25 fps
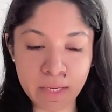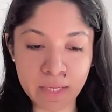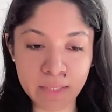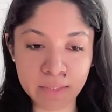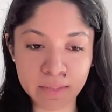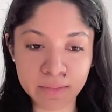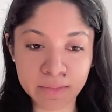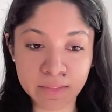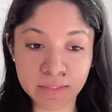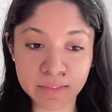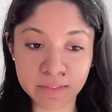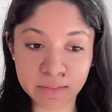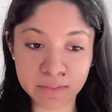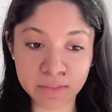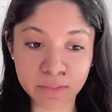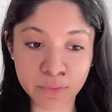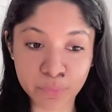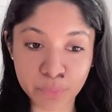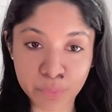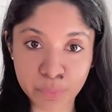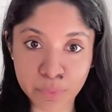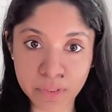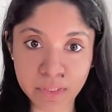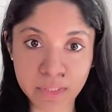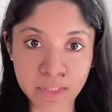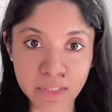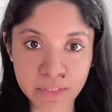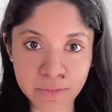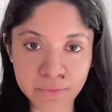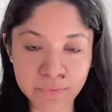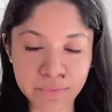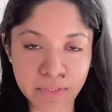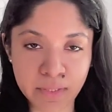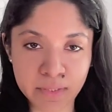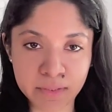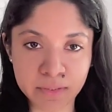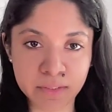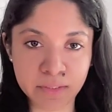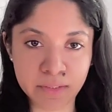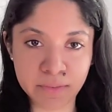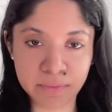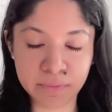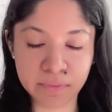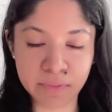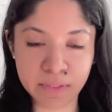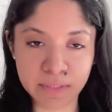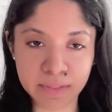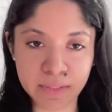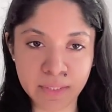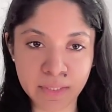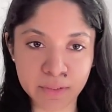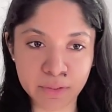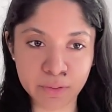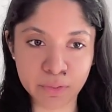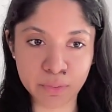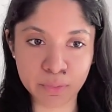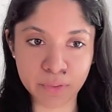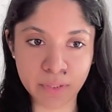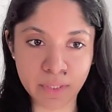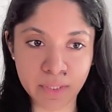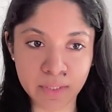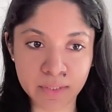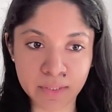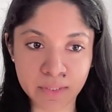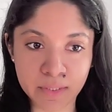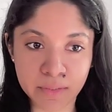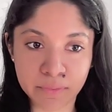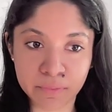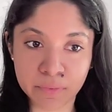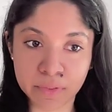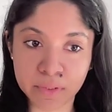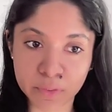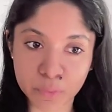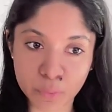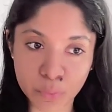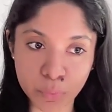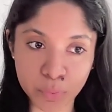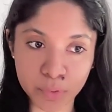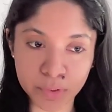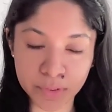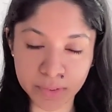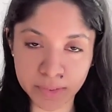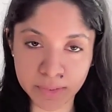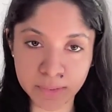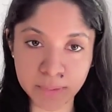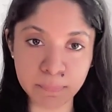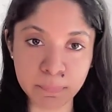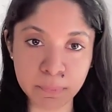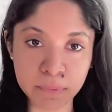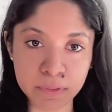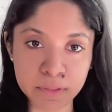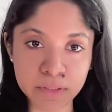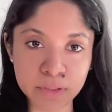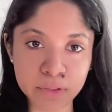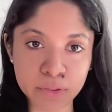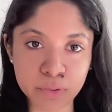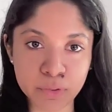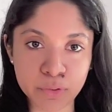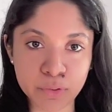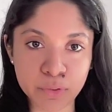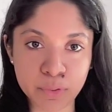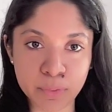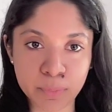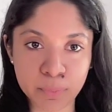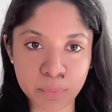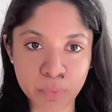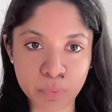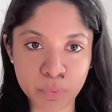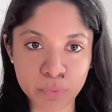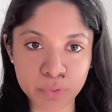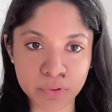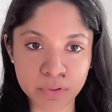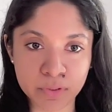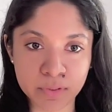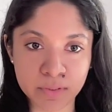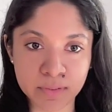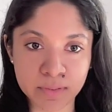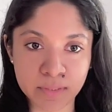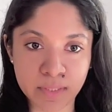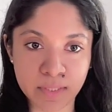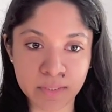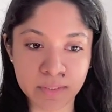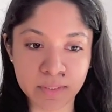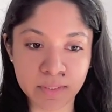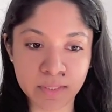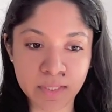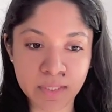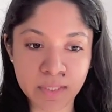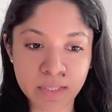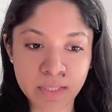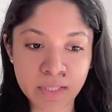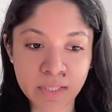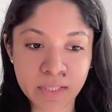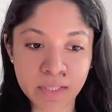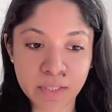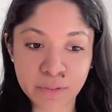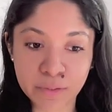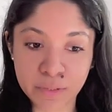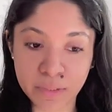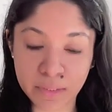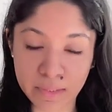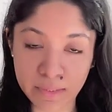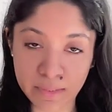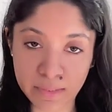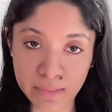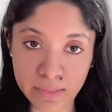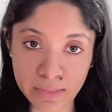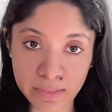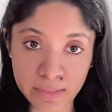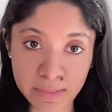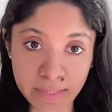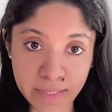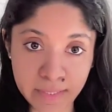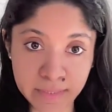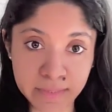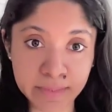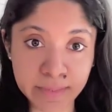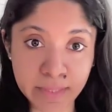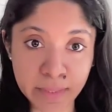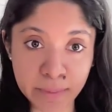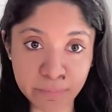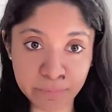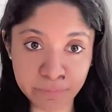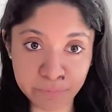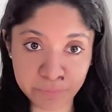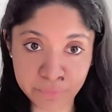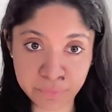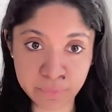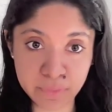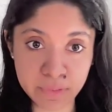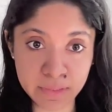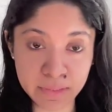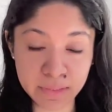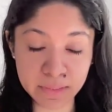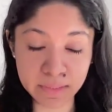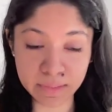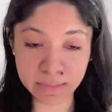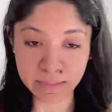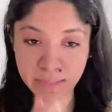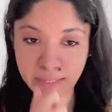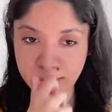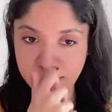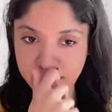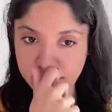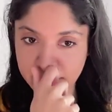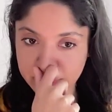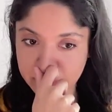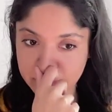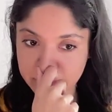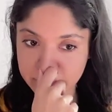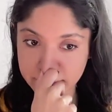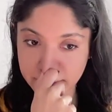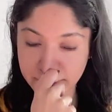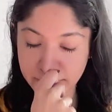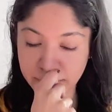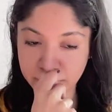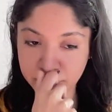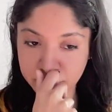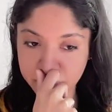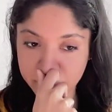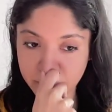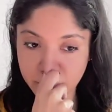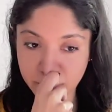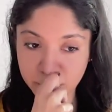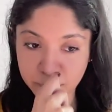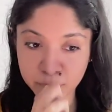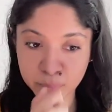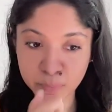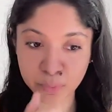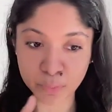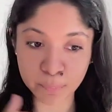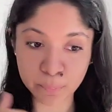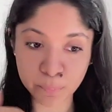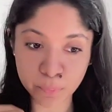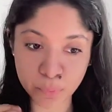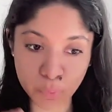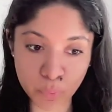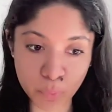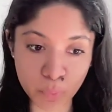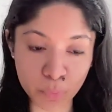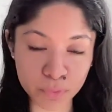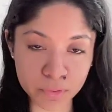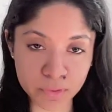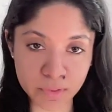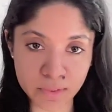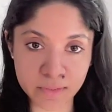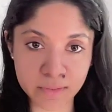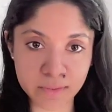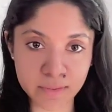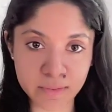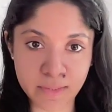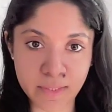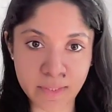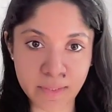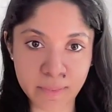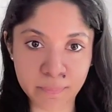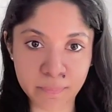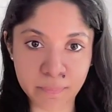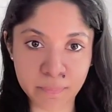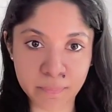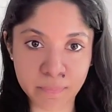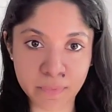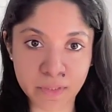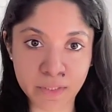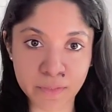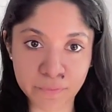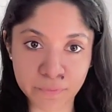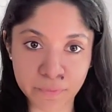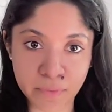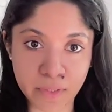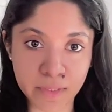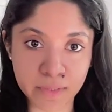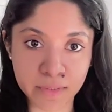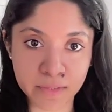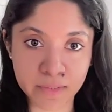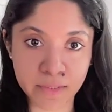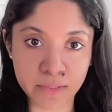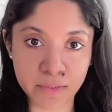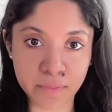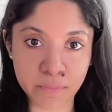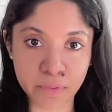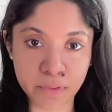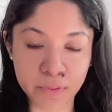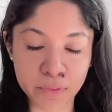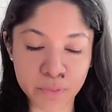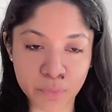And this is a really effective way that you can even go deeper into your emotions and let them feel and at the same time to process them effectively.